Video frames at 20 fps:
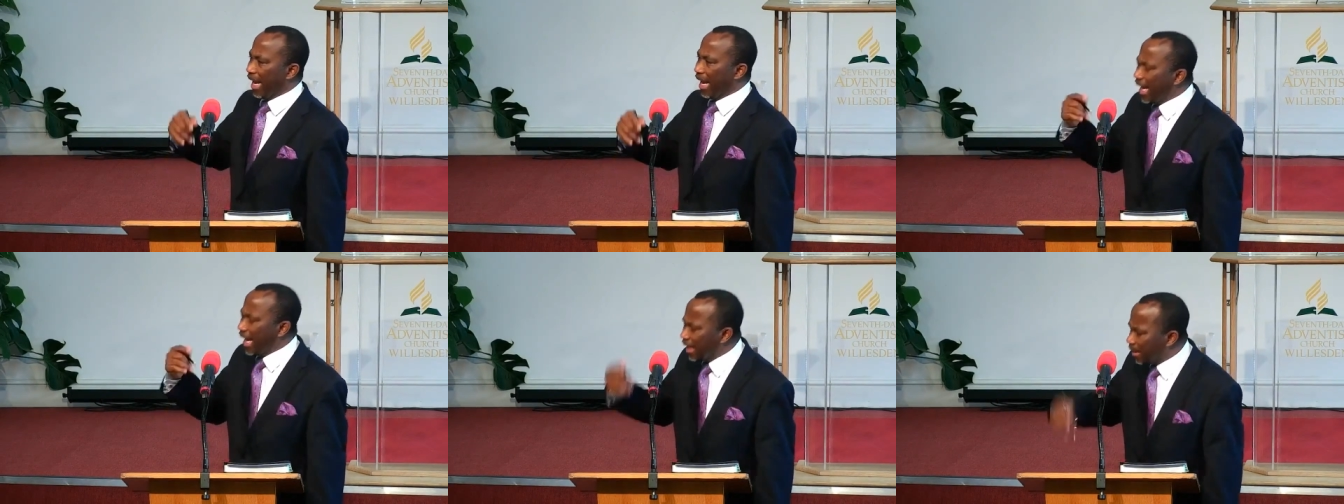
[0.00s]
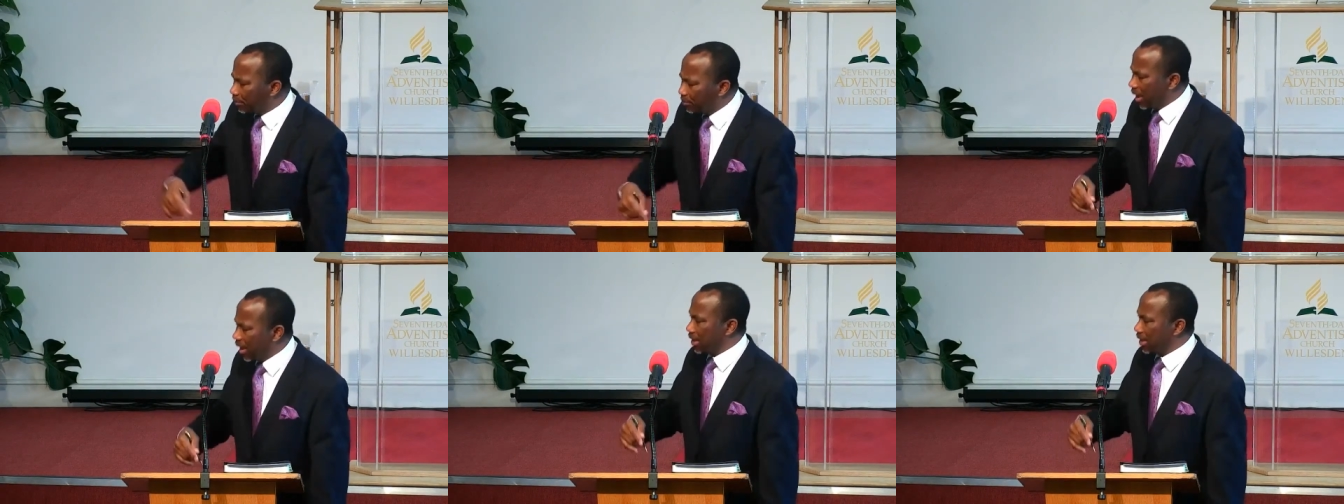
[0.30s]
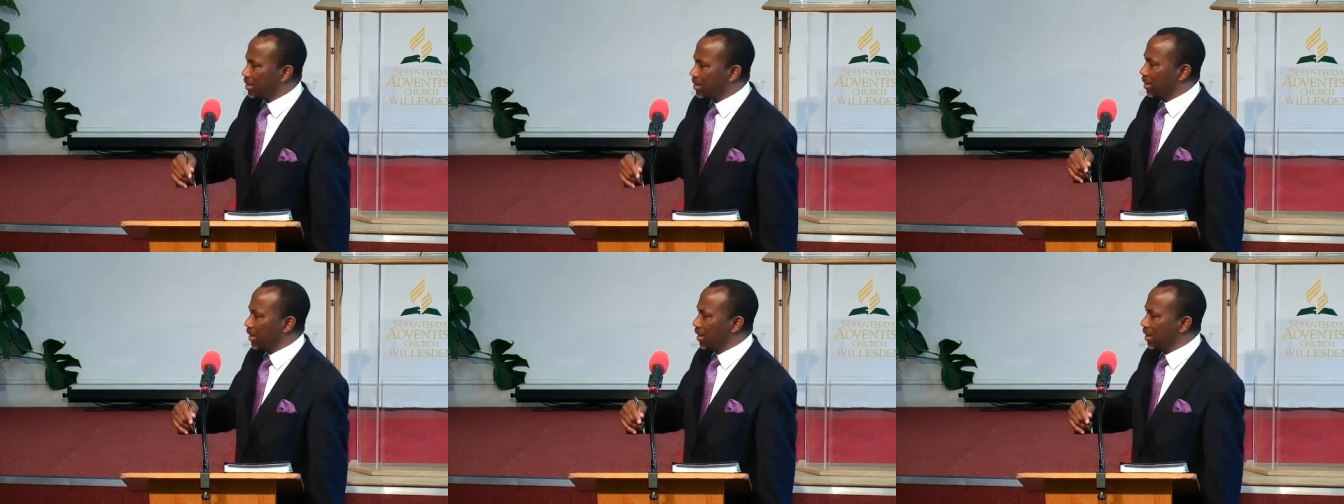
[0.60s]
help
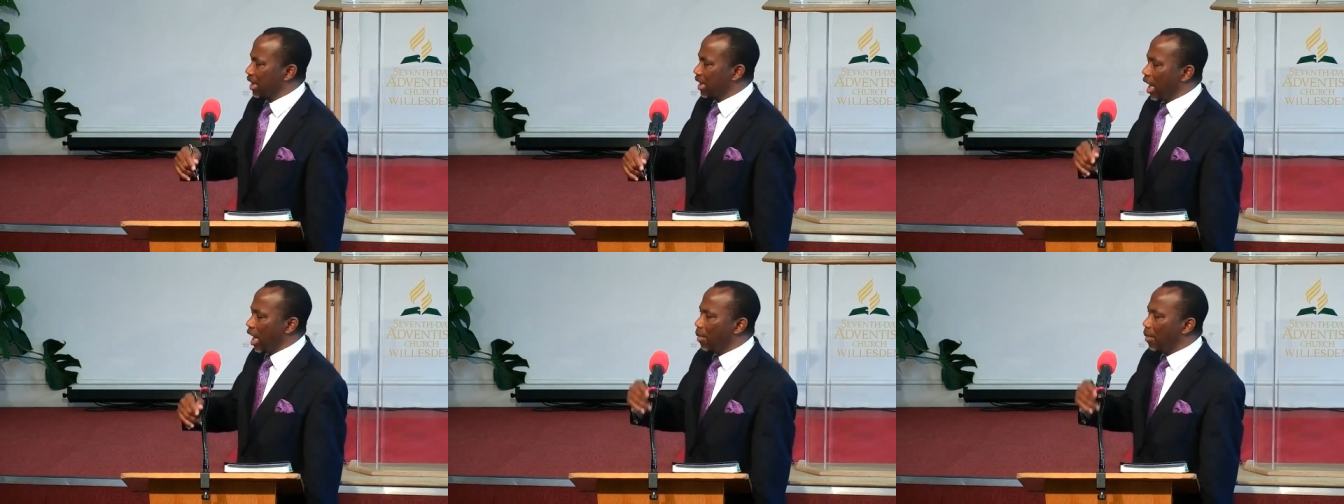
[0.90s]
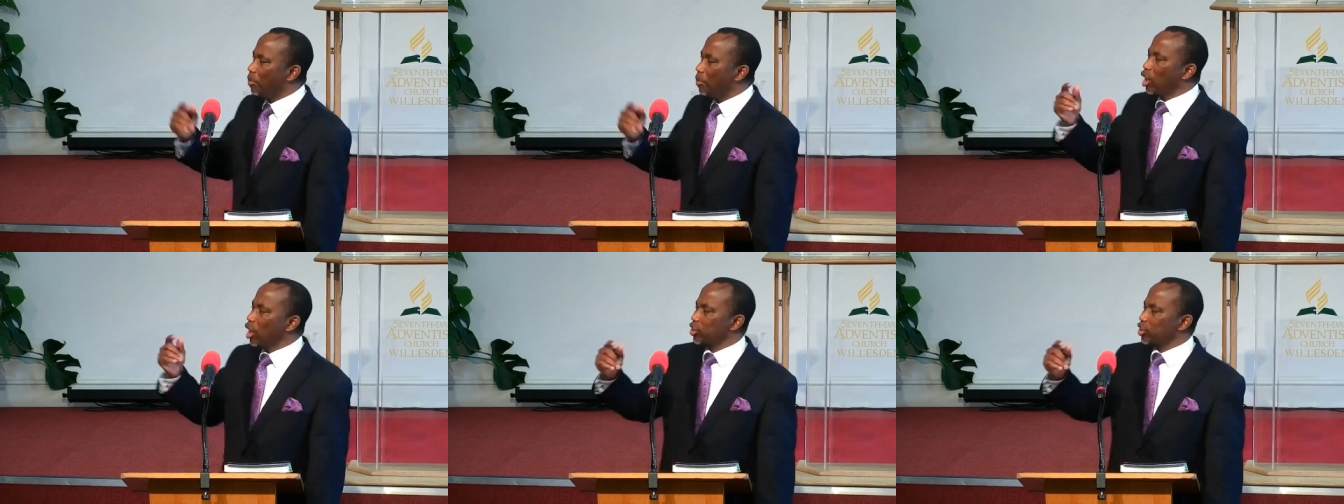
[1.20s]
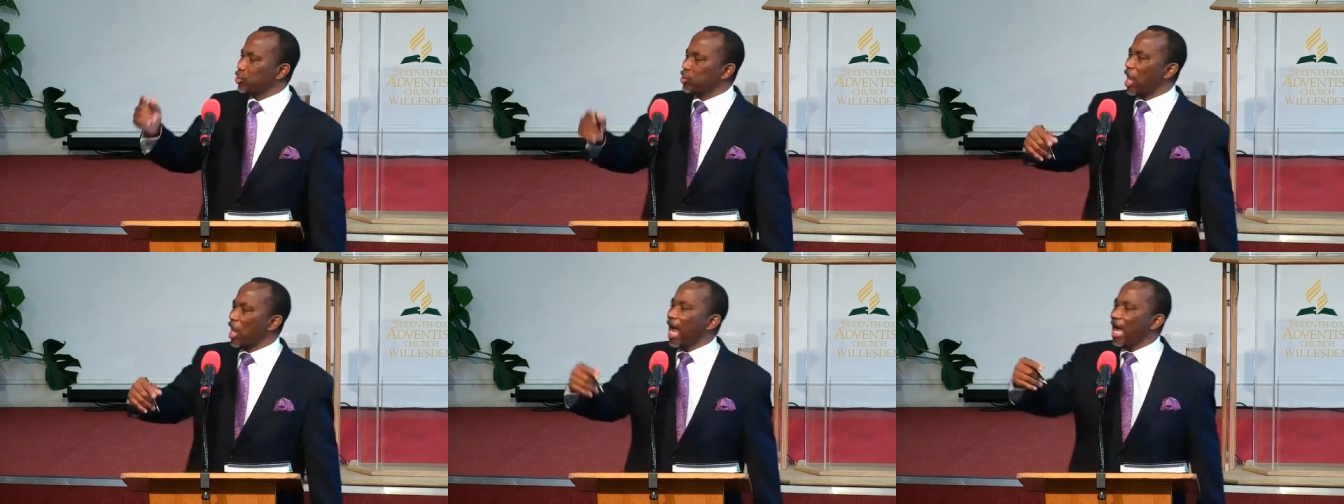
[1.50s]
it but
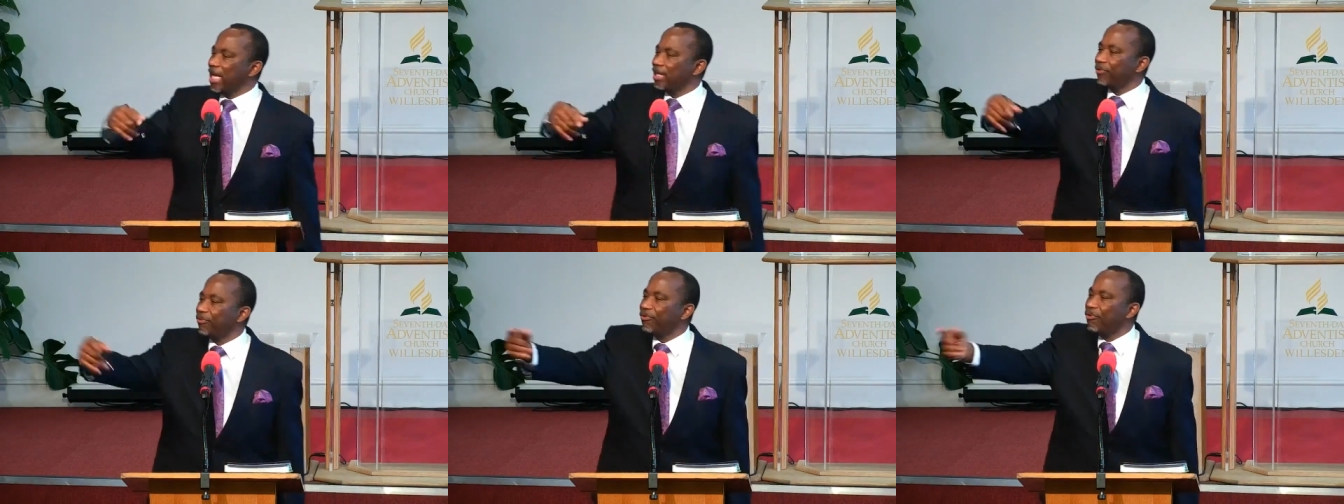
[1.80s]
shine